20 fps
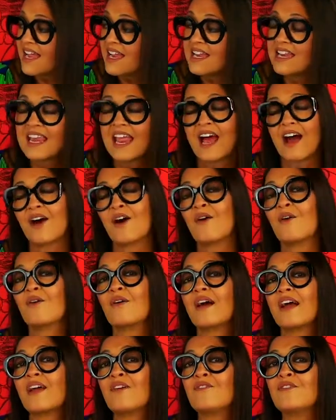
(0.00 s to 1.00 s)

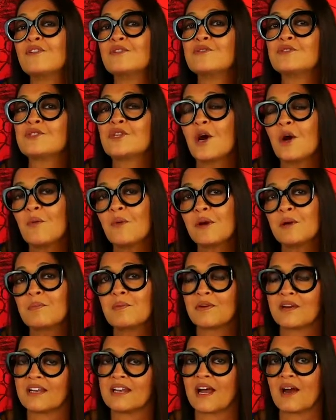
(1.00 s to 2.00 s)
Now, if you don't want to
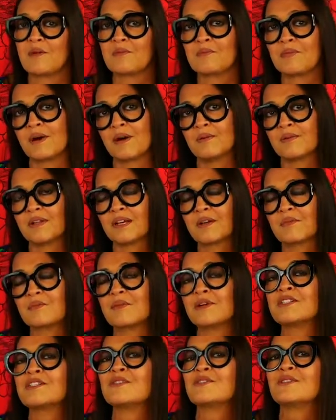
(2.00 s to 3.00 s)
put it out in public,
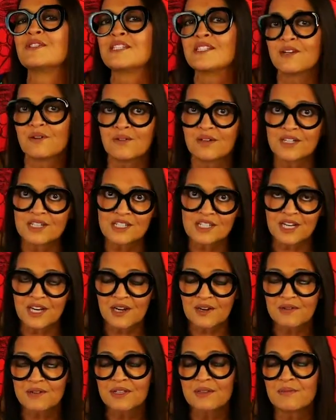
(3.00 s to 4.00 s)
but you still want to
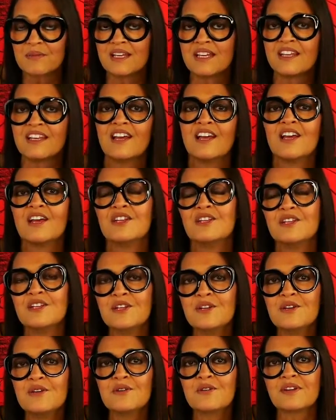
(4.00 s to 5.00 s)
share it with me,
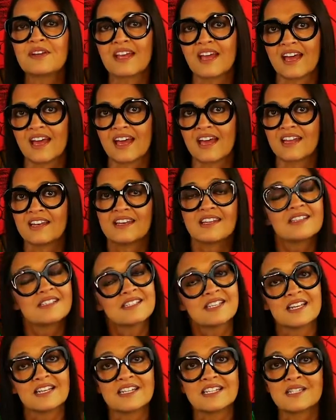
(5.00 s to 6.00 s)
you can
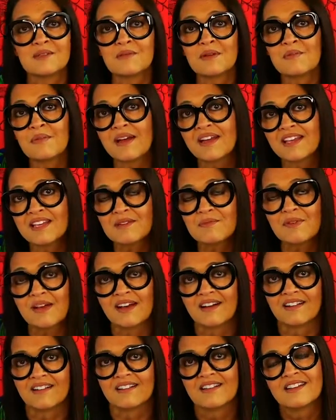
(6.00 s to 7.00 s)
send it to me by
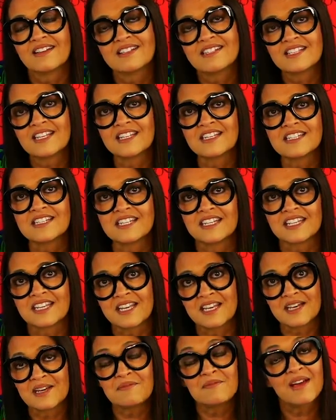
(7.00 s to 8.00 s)
email Send it to
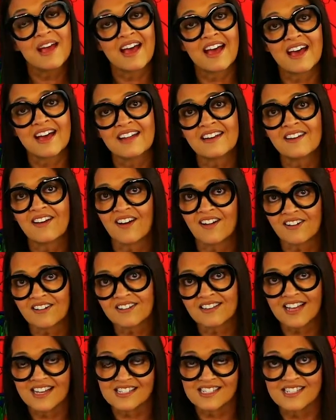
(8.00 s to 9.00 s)
kim at
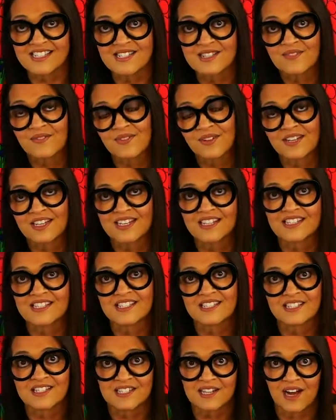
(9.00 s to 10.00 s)

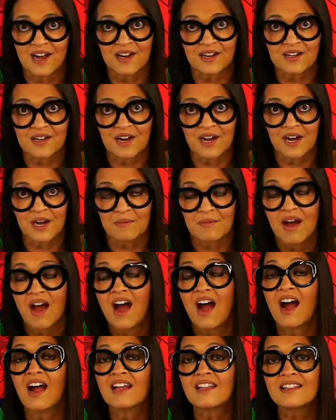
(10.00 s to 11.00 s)
artclassesforkids.com.
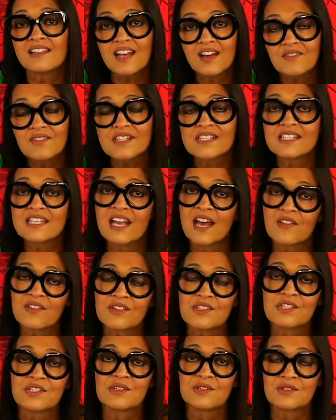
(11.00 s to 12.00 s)
I love to see how the
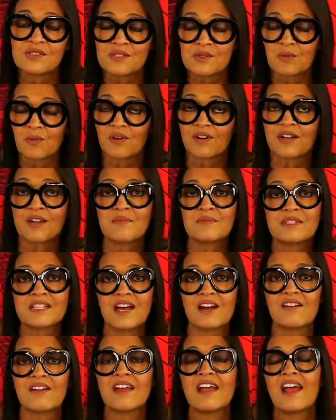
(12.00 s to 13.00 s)
students' work comes
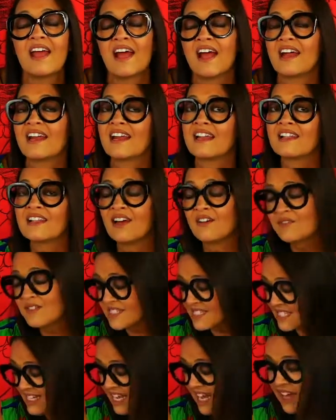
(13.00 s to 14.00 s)
out, and I'd love to
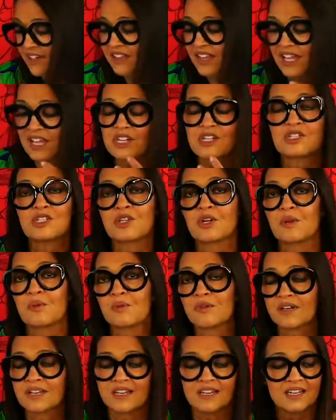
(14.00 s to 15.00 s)
see how they
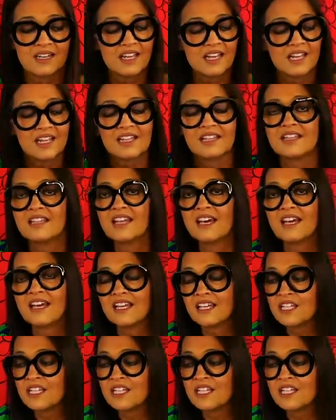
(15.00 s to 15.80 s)
interpreted the